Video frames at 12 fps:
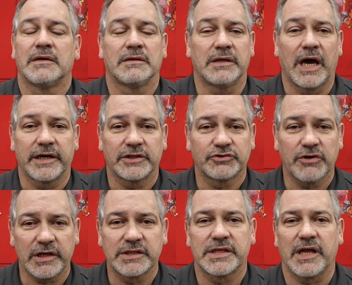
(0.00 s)
Not a
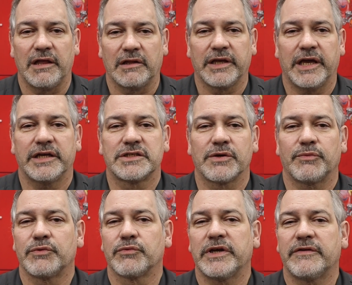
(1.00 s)
truck style gauge that
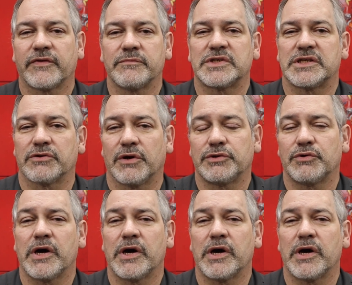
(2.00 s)
would read from 0 to